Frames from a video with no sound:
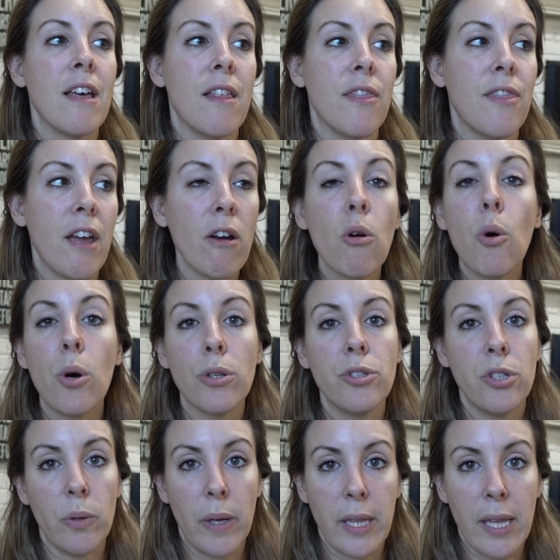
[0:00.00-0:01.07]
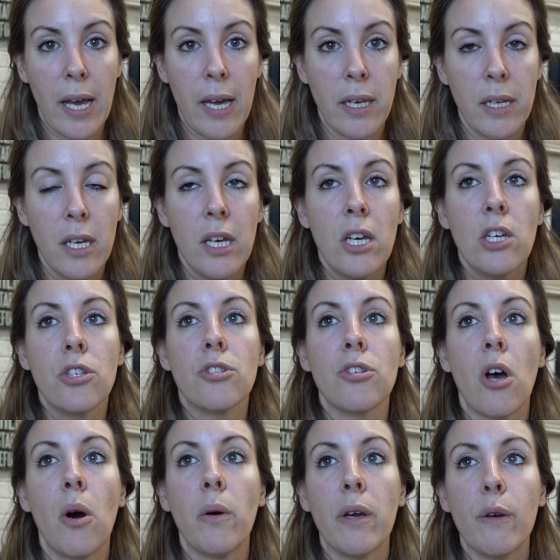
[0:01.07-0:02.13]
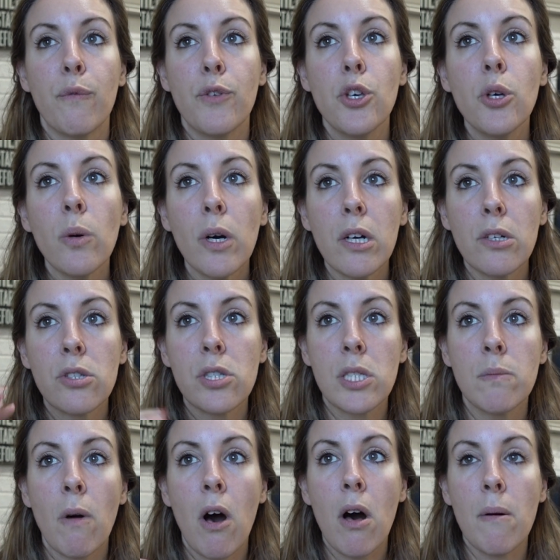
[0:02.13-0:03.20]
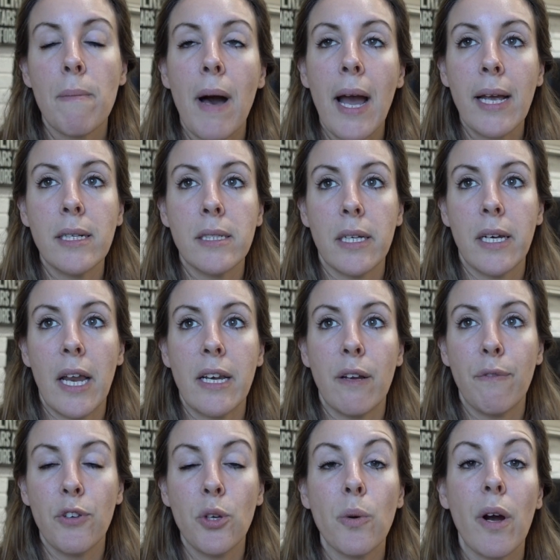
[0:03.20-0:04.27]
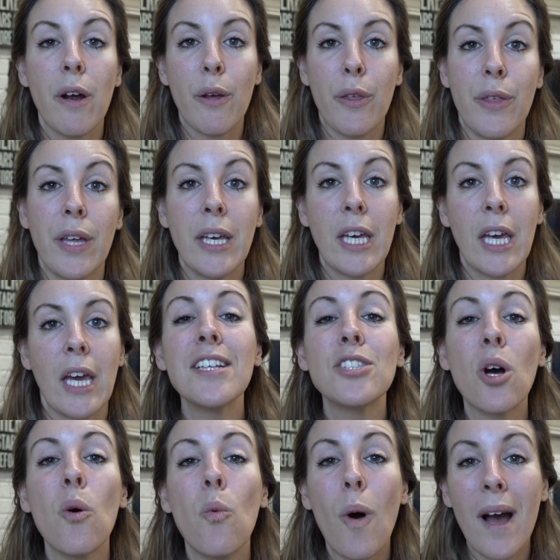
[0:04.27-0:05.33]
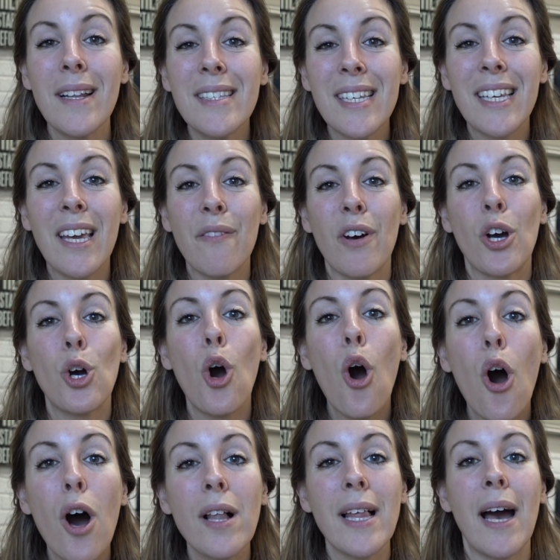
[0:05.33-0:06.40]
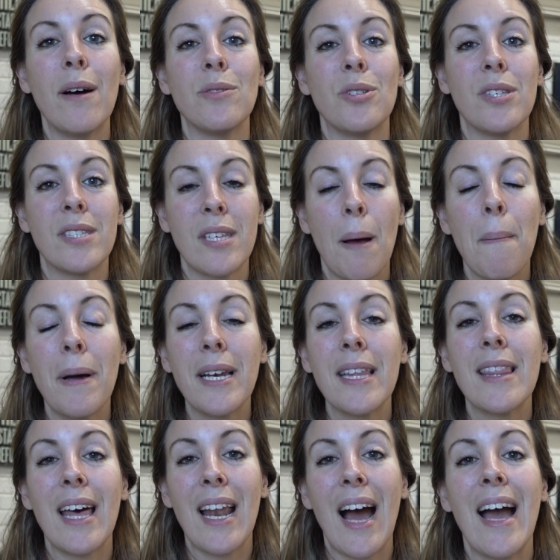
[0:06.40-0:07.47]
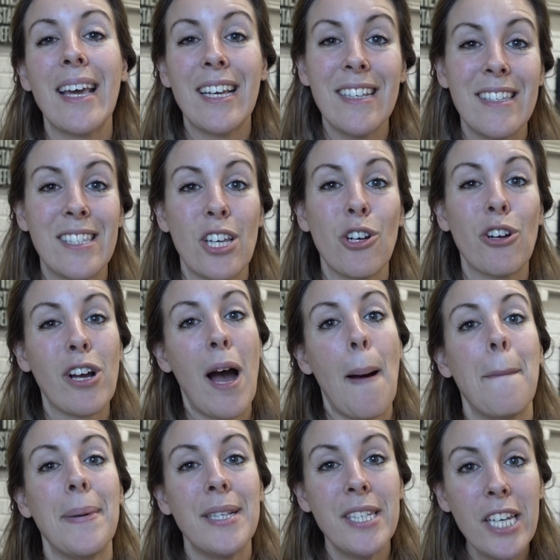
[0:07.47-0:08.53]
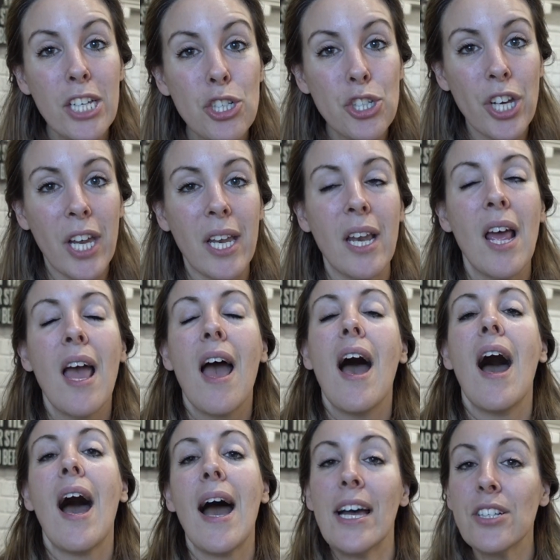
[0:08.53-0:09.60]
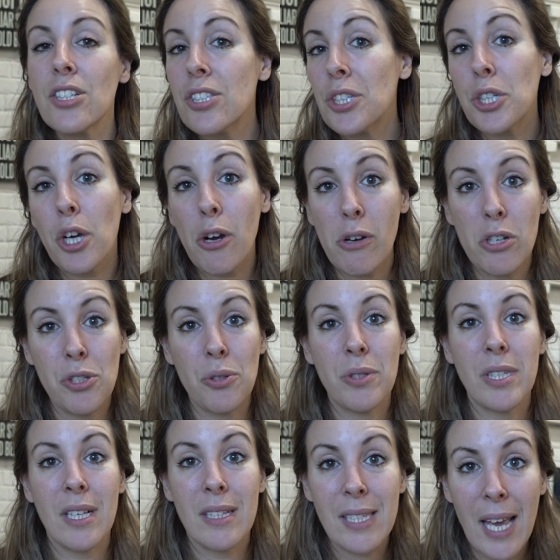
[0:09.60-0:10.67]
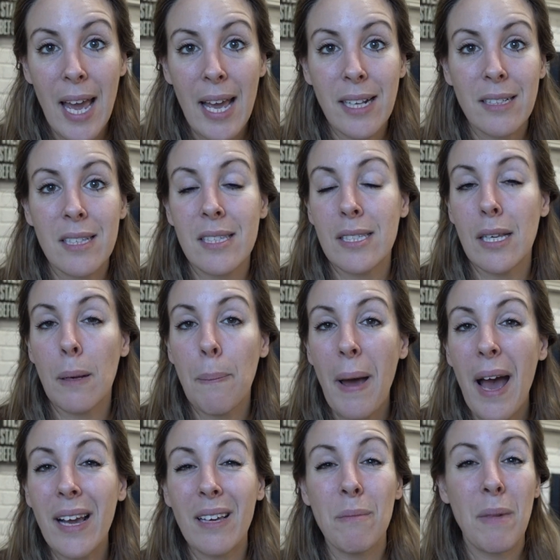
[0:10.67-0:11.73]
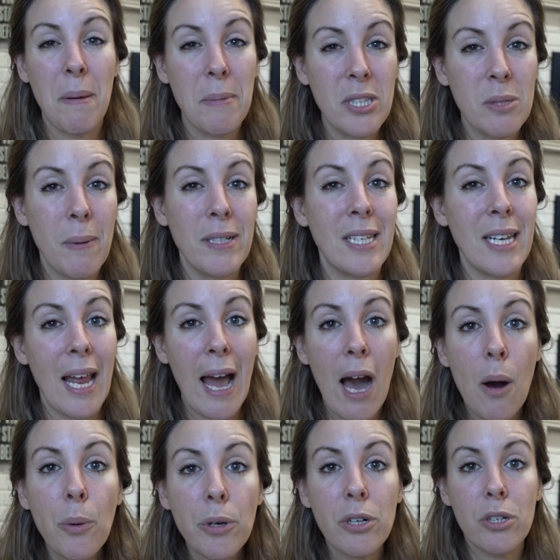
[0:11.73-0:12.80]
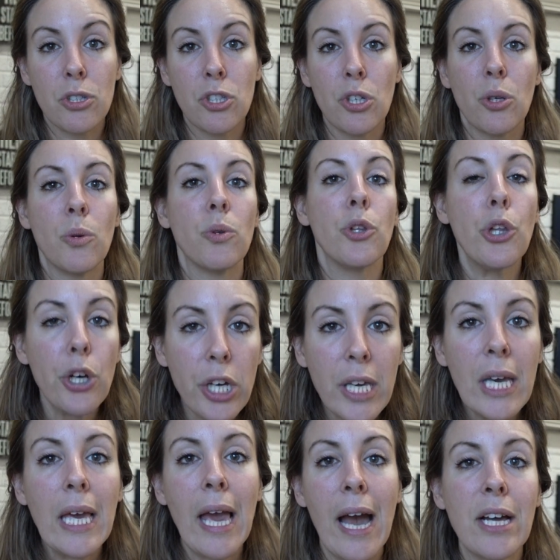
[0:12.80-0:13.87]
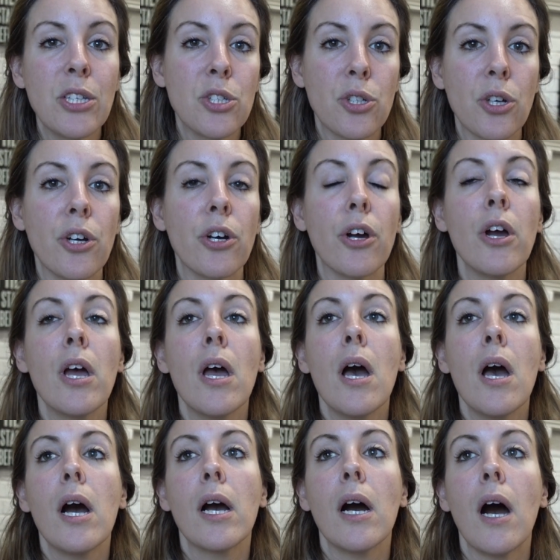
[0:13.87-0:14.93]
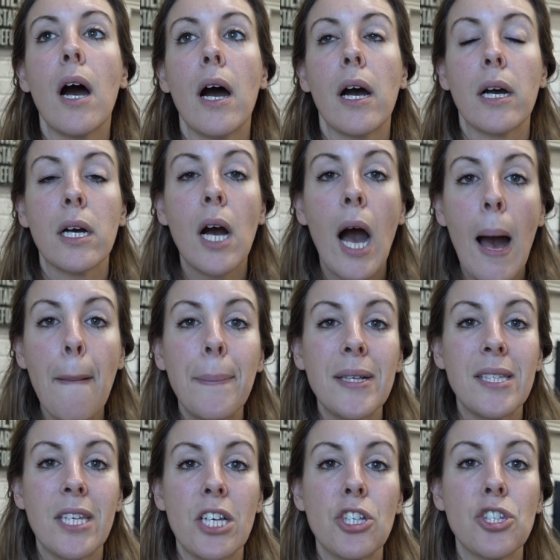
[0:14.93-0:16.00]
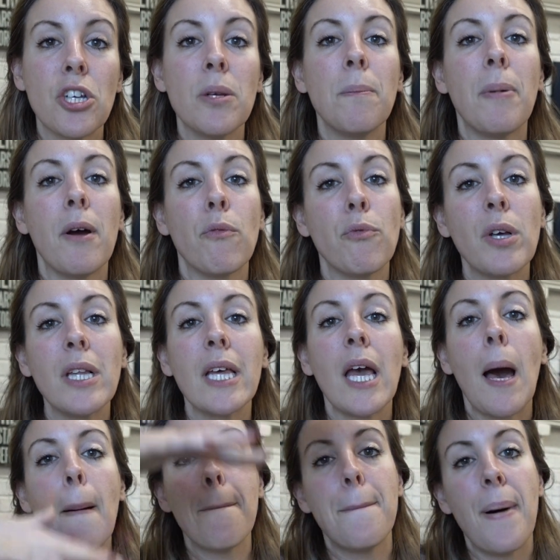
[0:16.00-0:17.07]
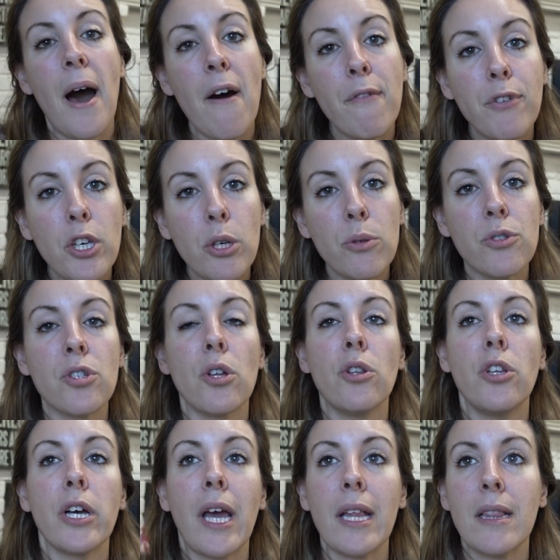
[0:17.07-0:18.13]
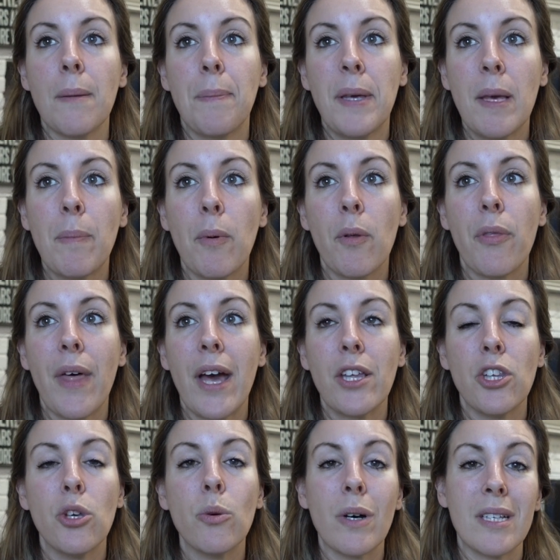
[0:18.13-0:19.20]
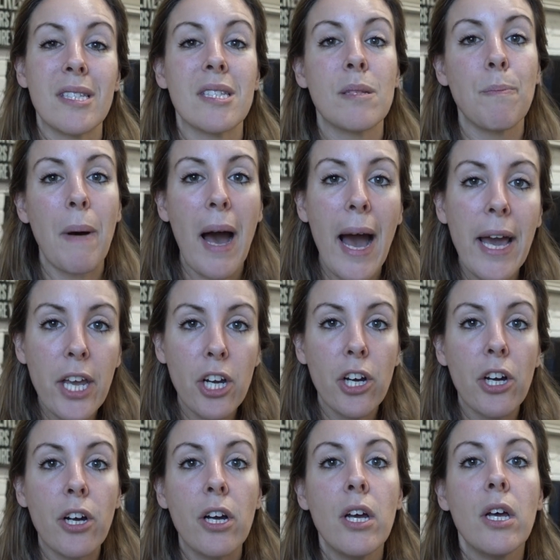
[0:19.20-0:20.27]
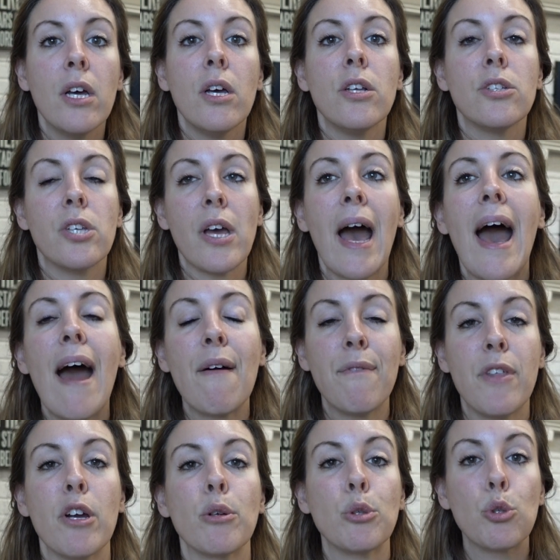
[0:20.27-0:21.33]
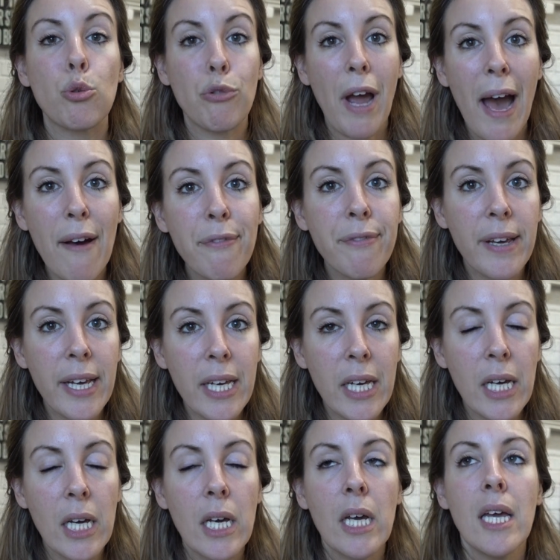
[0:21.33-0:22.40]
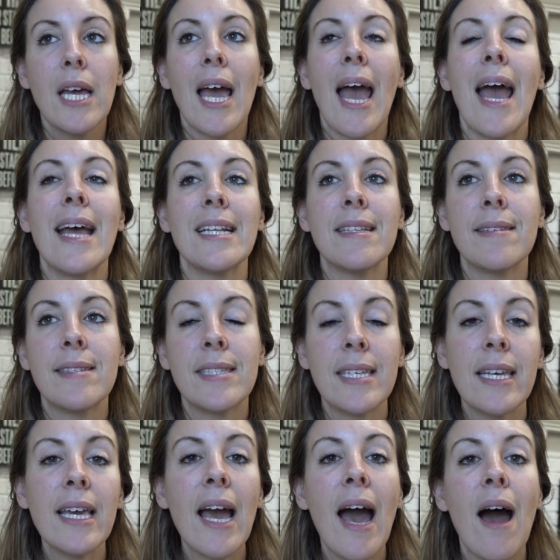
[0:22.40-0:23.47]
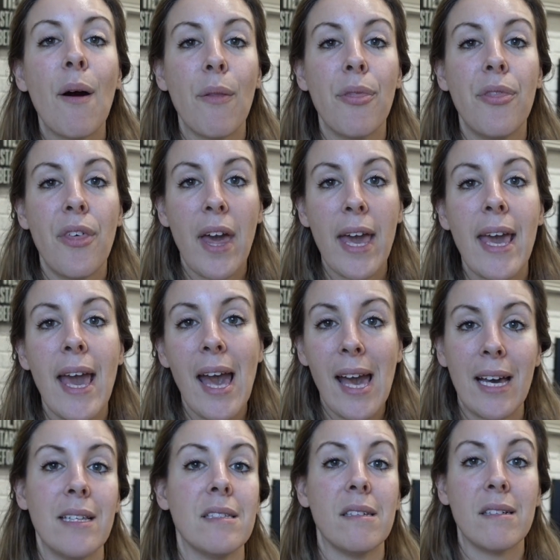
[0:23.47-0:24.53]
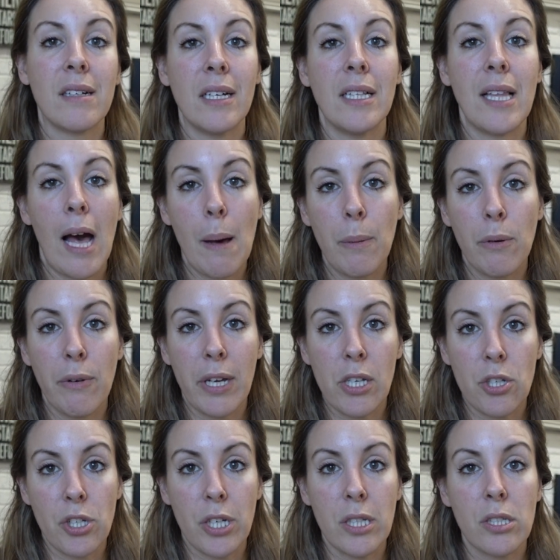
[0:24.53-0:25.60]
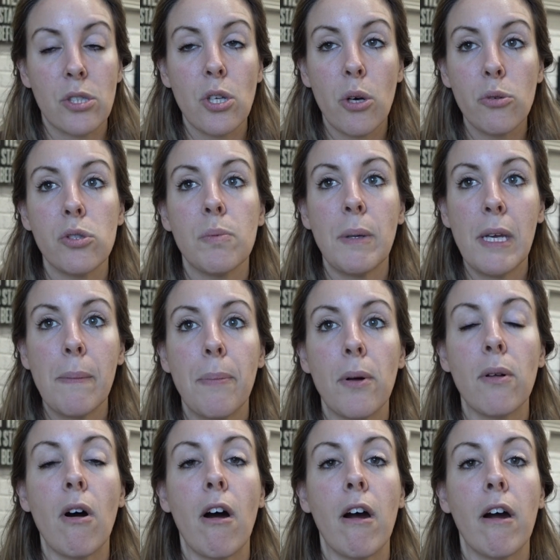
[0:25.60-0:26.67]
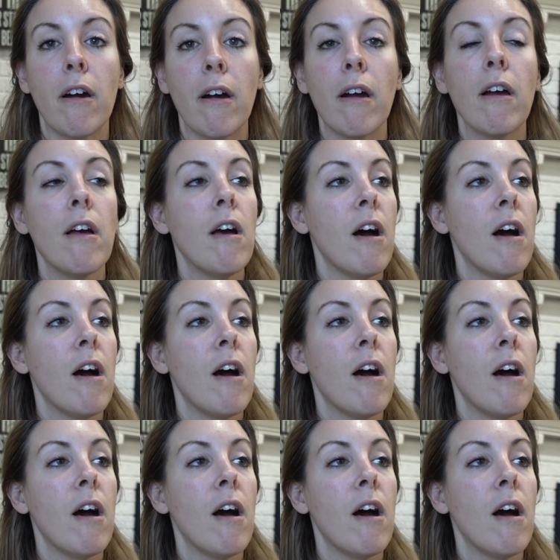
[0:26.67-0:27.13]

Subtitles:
they're all doing that. So if you are small-minded and if you are thinking, I don't want to give a call out to somebody that I consider competition, I just encourage you today to sit back and maybe spend an hour or two looking at your competition, but really above you. So look at the people that you aspire to have their traffic and see how they handle collaborations. Those people are